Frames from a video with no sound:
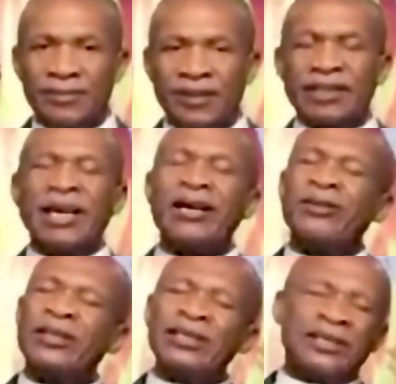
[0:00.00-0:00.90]
Is that
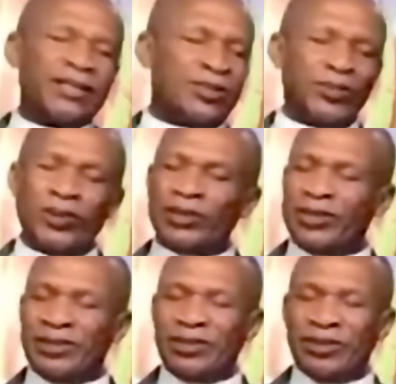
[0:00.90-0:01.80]
listen to what
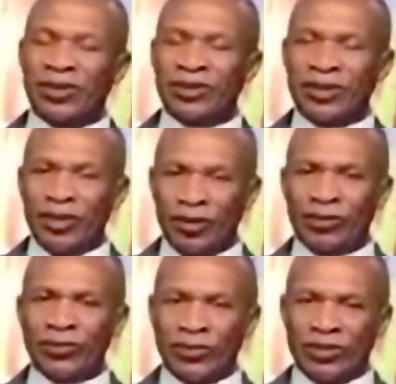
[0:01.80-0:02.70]
God, the Lord,
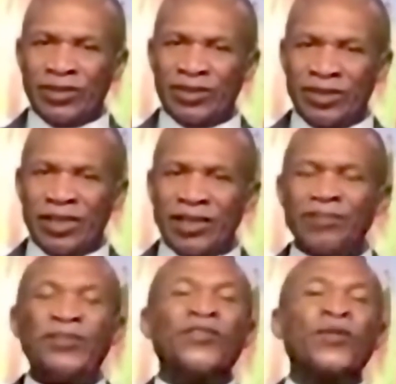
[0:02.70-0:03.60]
will say
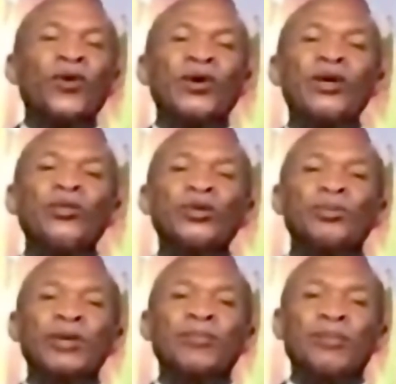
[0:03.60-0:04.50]
before he will
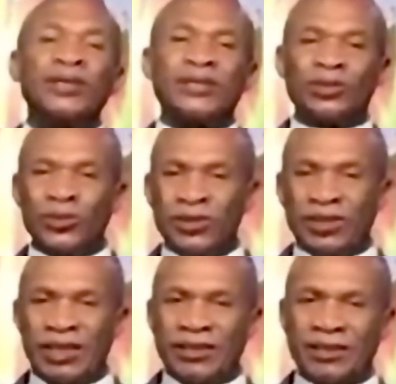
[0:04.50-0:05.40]
speak peace to his
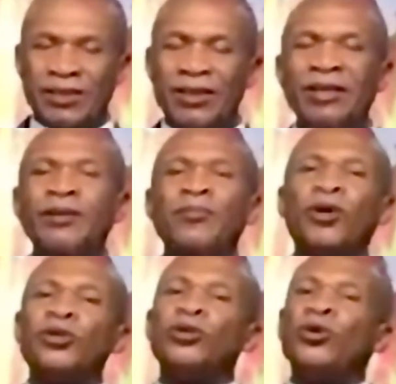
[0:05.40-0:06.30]
saints.
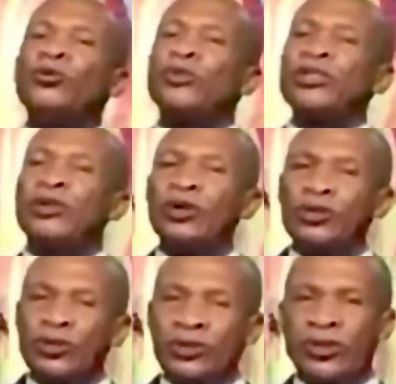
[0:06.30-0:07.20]
But don't
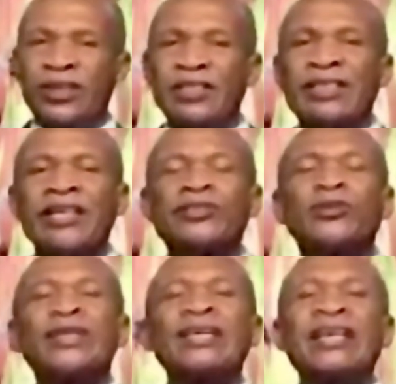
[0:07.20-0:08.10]
return to the other side
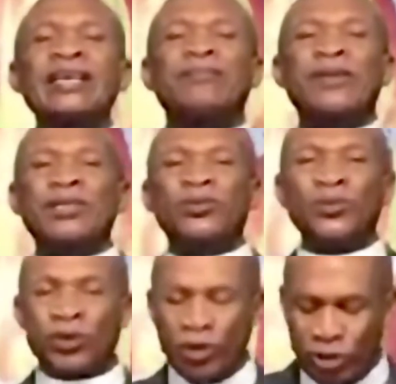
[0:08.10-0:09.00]
so that that peace
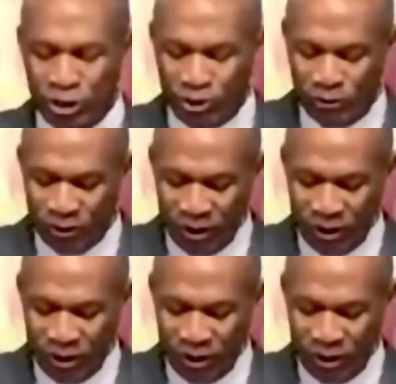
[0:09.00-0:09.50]
will continue.